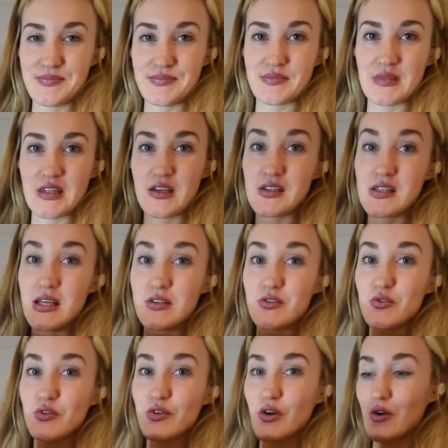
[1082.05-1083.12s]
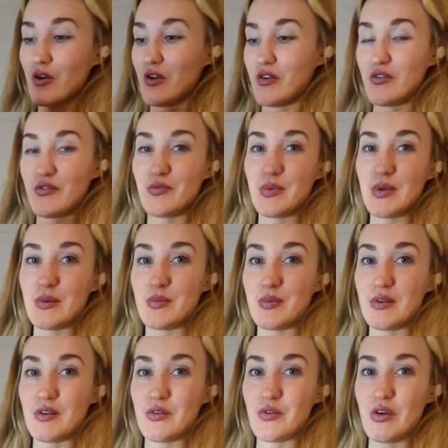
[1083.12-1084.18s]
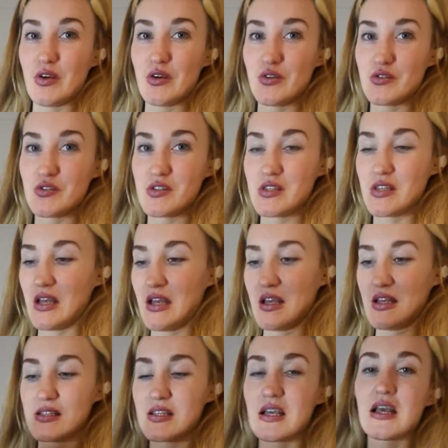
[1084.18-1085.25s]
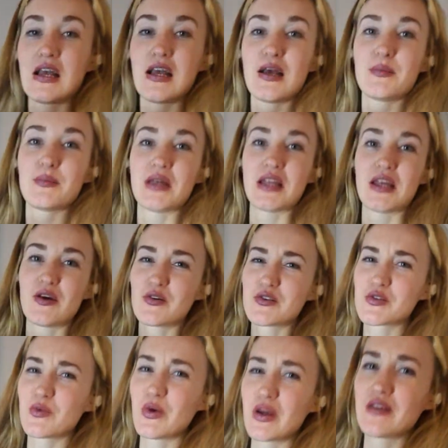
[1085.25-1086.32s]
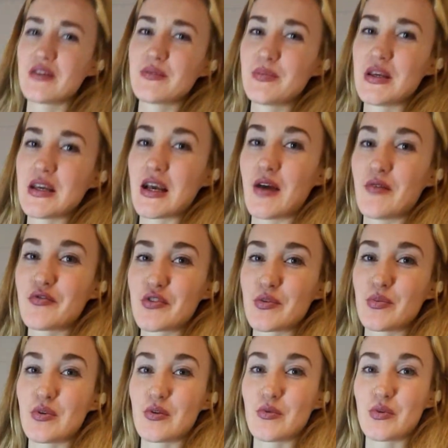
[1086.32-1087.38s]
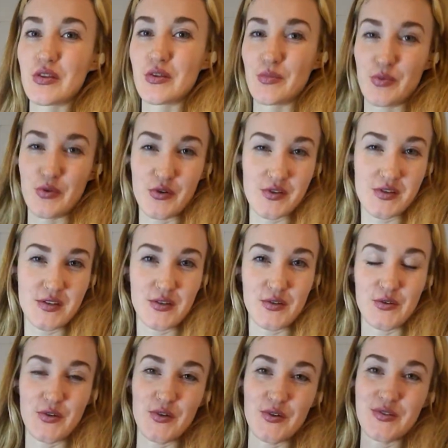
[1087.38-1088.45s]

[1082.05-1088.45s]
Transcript: Because I do know a lot of people, you know, I could just ask. But I also want to be comfortable with the person, you know.